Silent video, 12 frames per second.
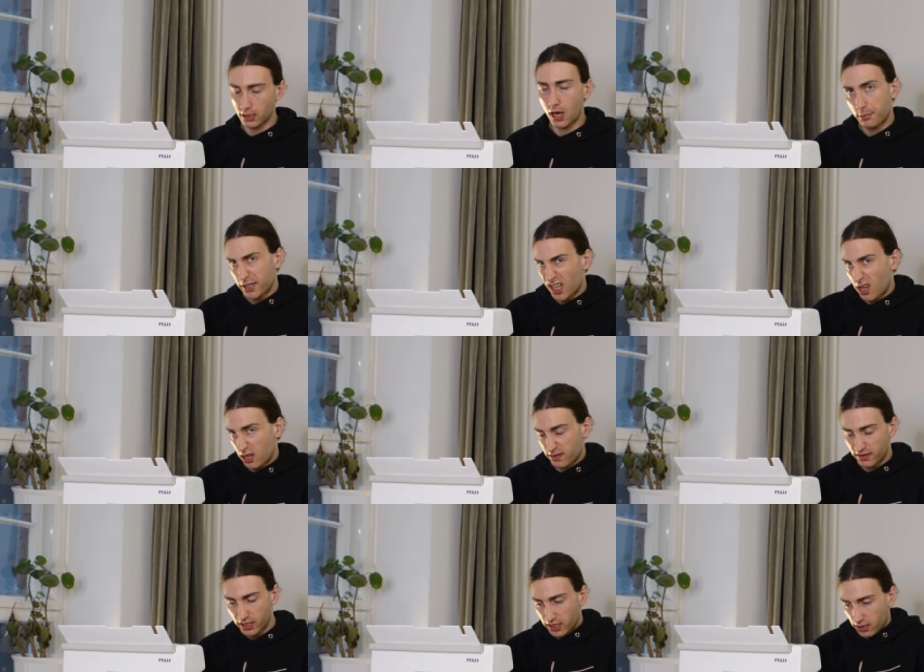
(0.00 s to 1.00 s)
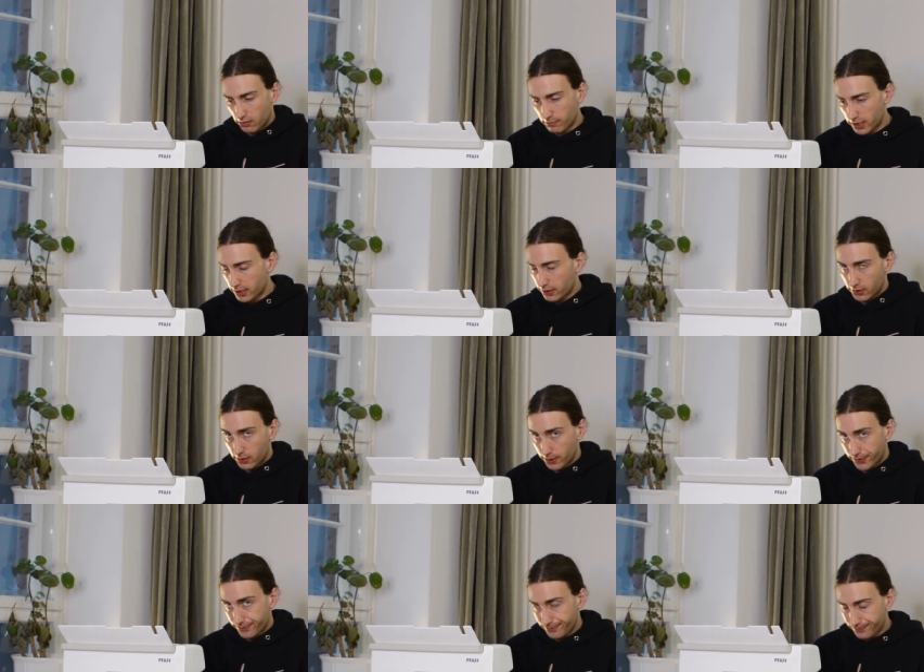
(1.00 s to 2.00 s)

topping off a little bit, you know,